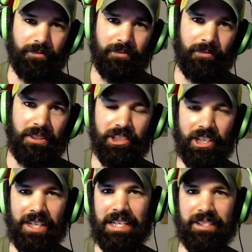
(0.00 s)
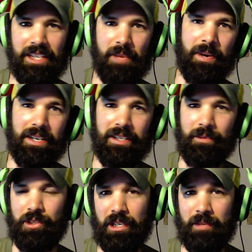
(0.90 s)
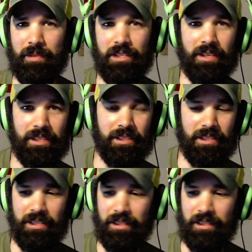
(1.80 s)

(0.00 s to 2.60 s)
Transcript: Jacques Cartier Park, which is going to be interesting.